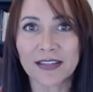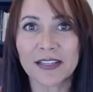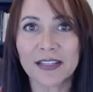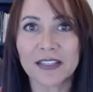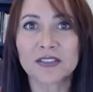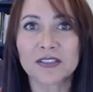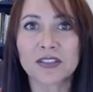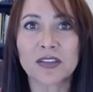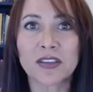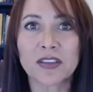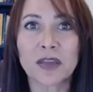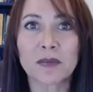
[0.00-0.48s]

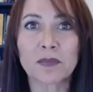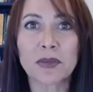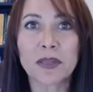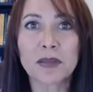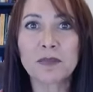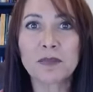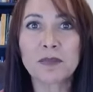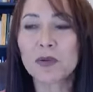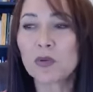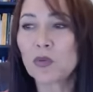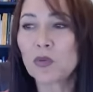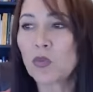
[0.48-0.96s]
so that
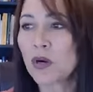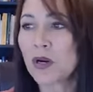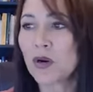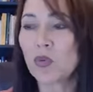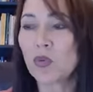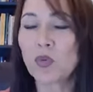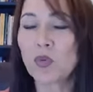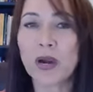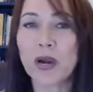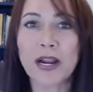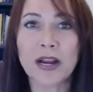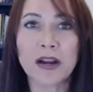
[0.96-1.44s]
people were
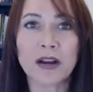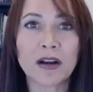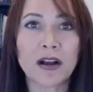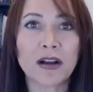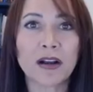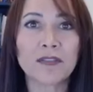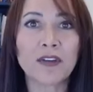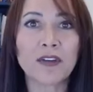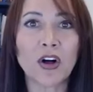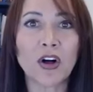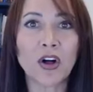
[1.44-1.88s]
aware of